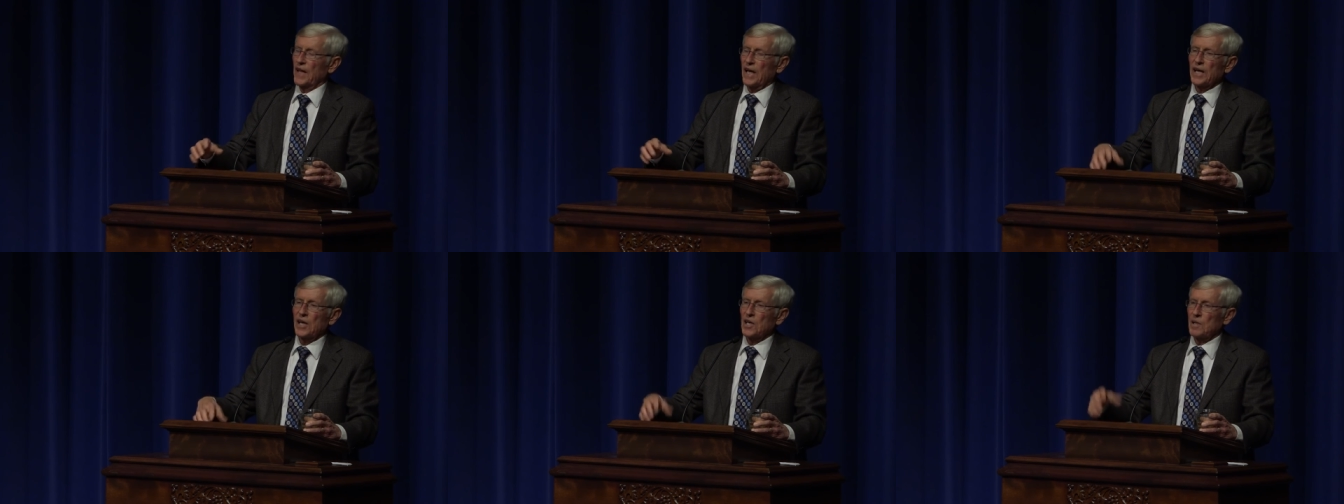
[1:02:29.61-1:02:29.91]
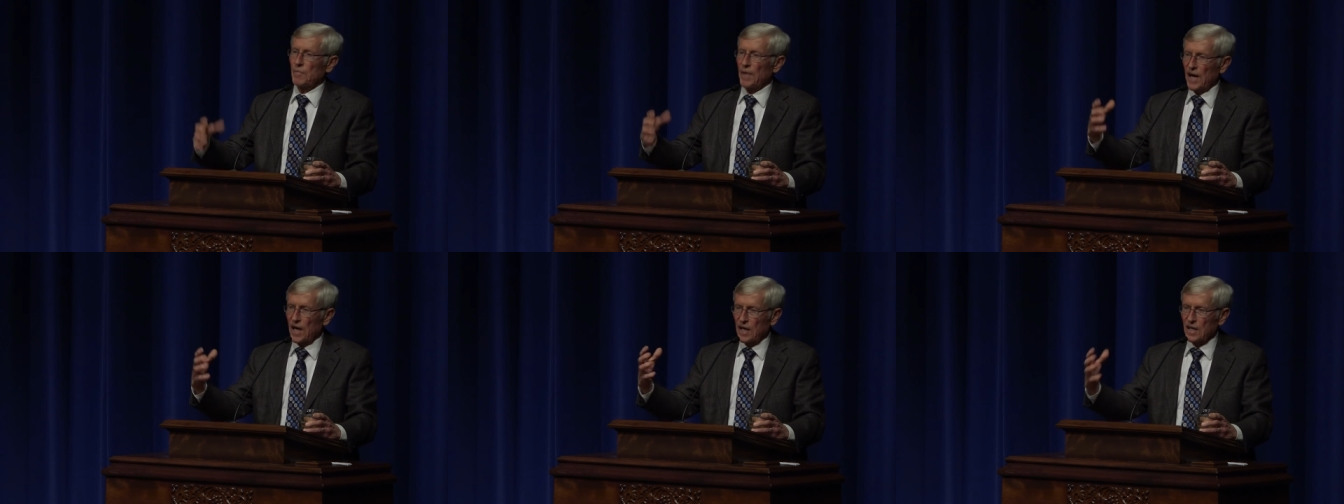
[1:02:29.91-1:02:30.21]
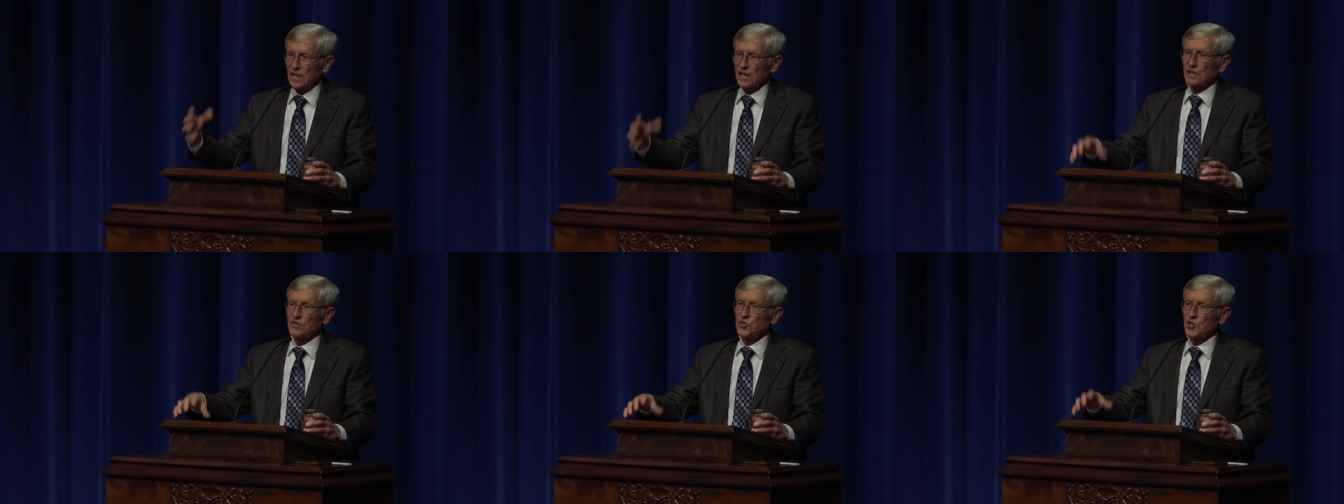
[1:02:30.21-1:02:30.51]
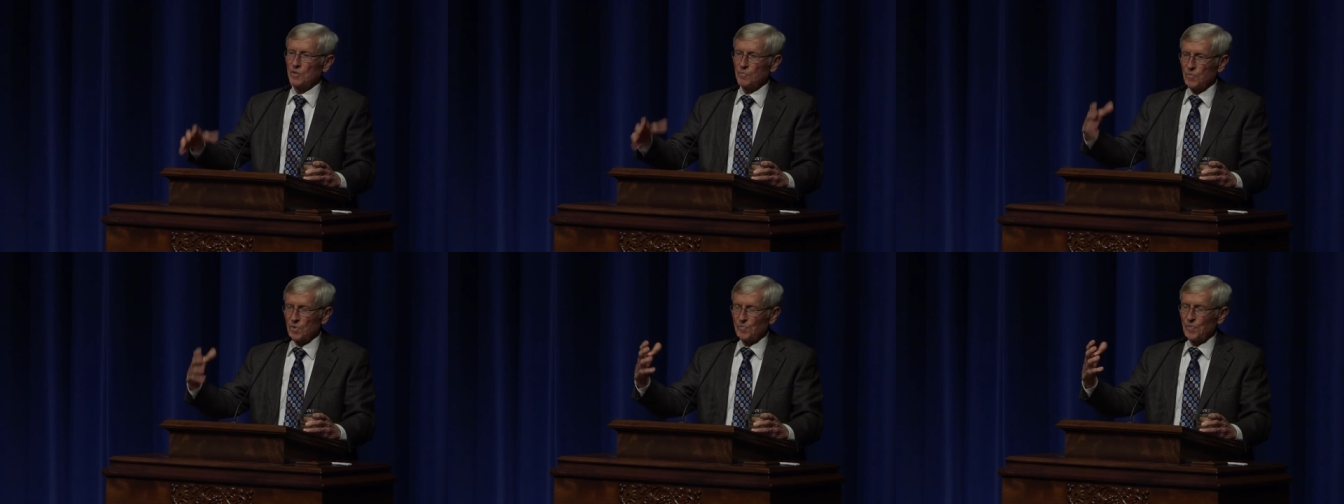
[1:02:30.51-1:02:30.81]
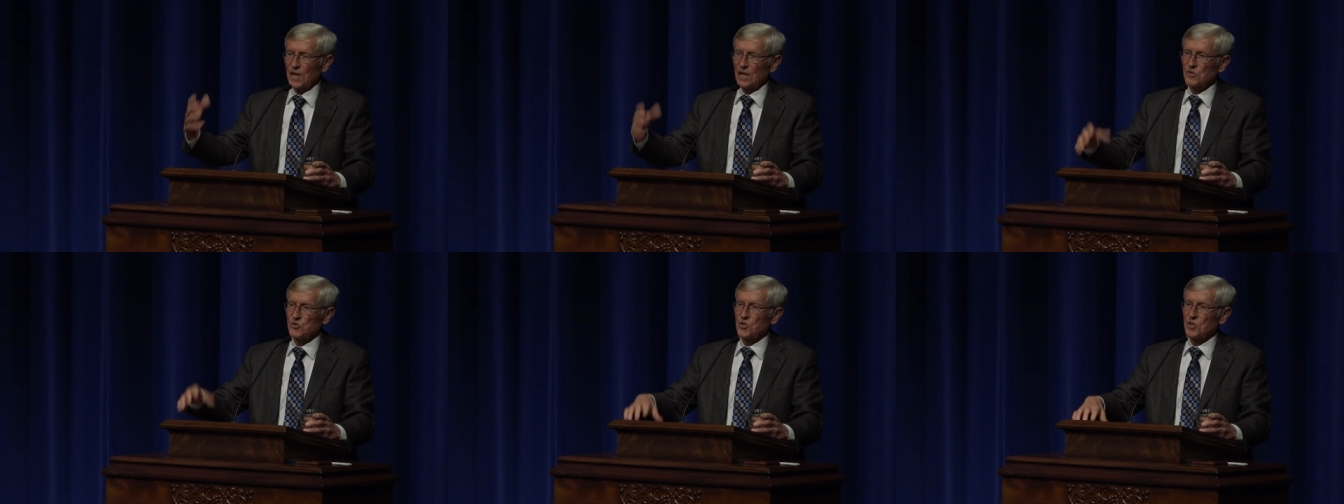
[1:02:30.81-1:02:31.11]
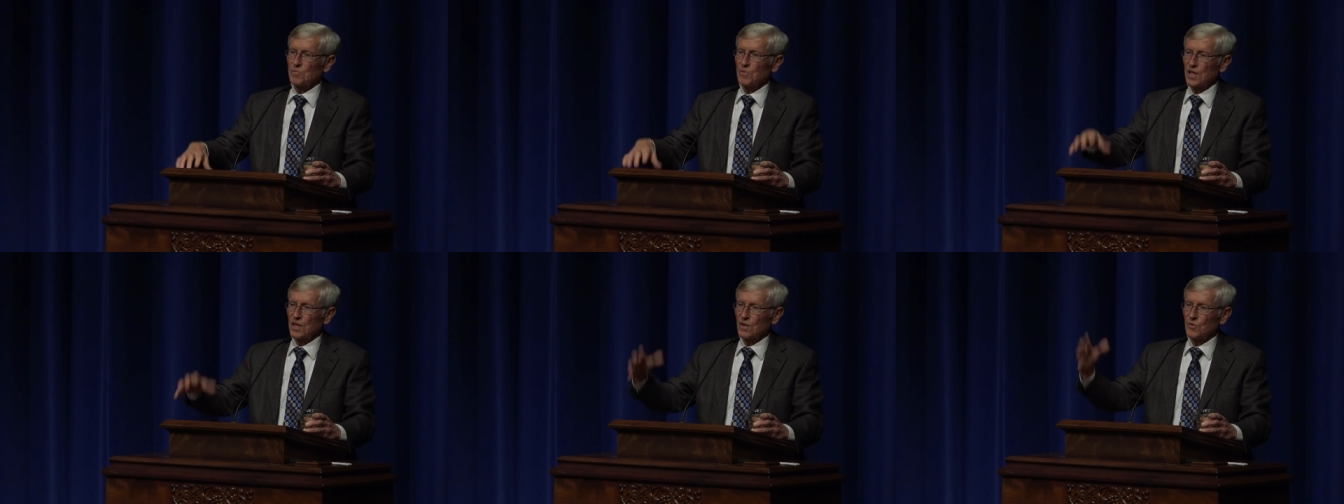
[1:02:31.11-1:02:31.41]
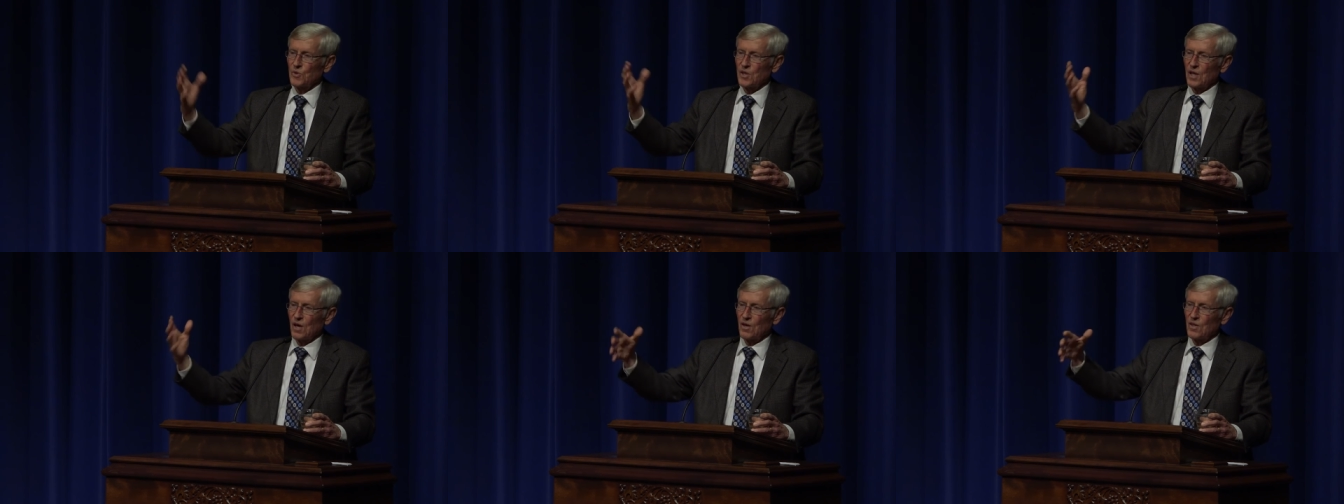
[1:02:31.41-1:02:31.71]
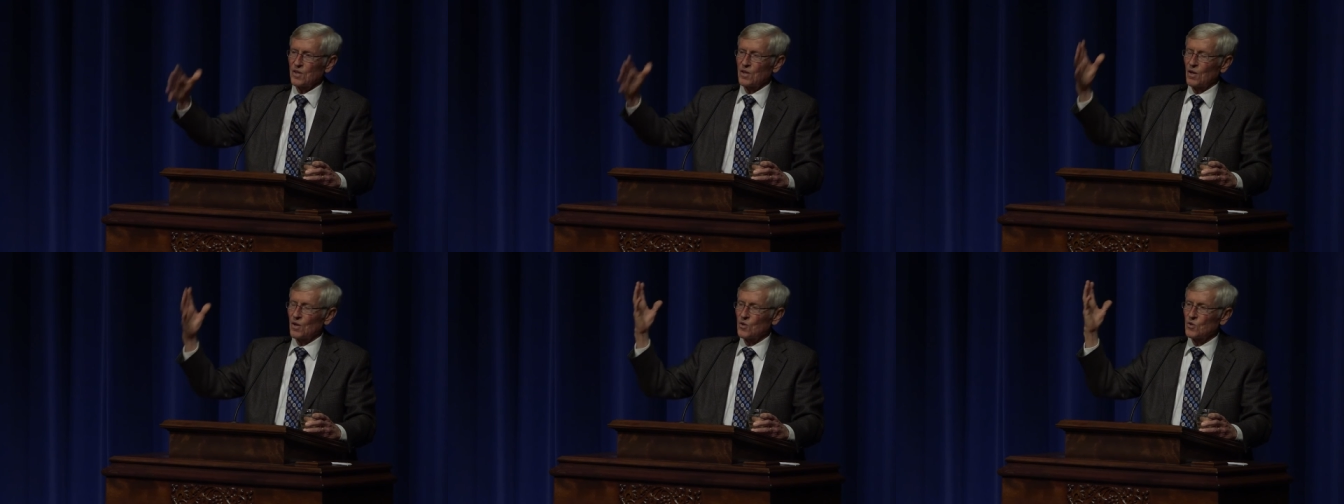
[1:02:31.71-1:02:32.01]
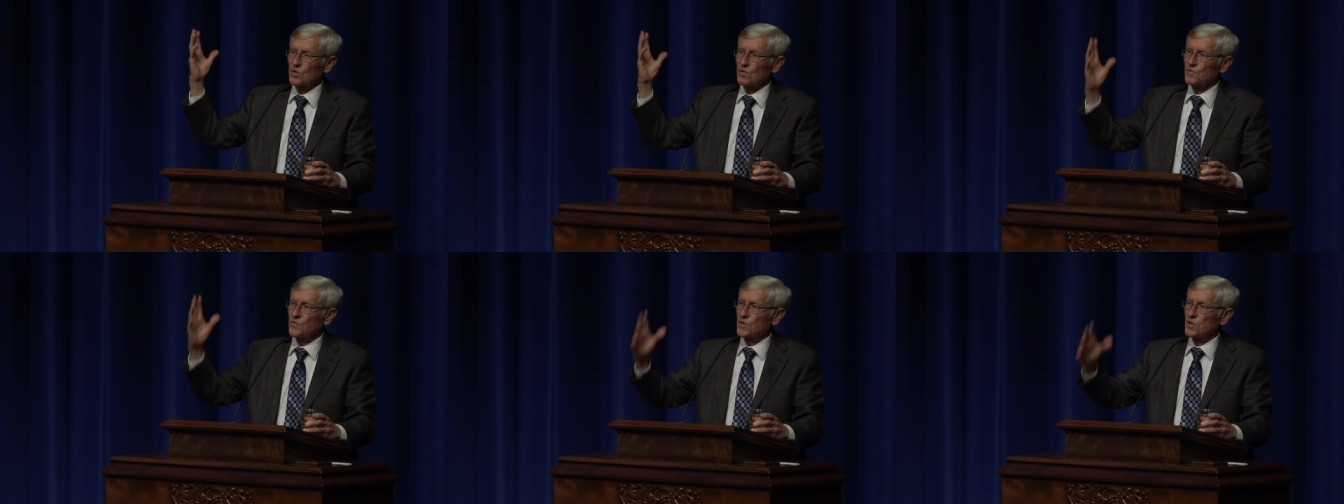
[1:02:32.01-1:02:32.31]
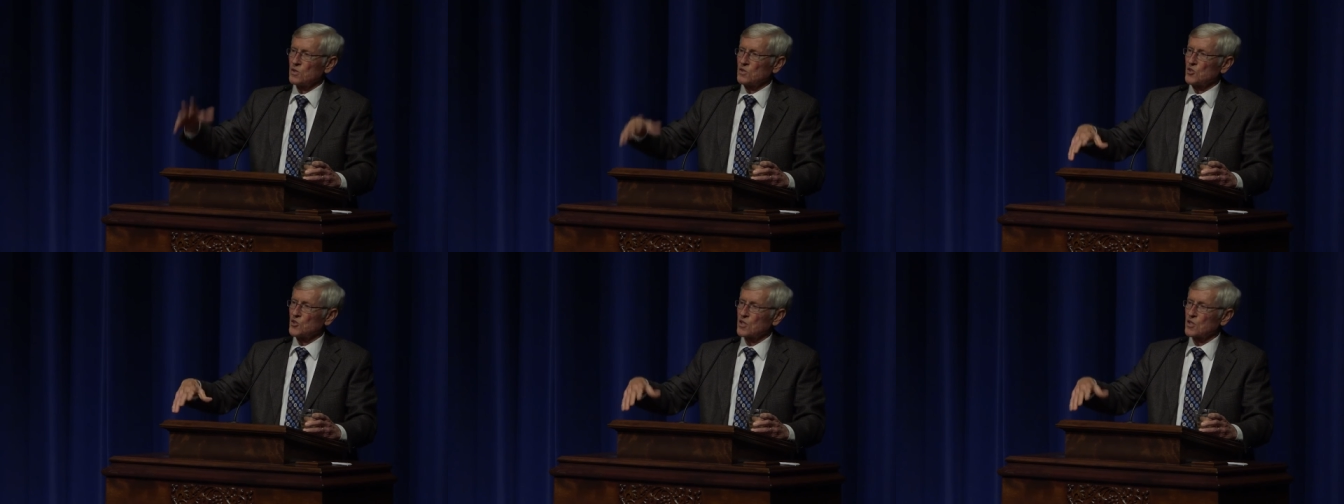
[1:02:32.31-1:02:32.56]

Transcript: they come out, and she prepares the meal with all the local food,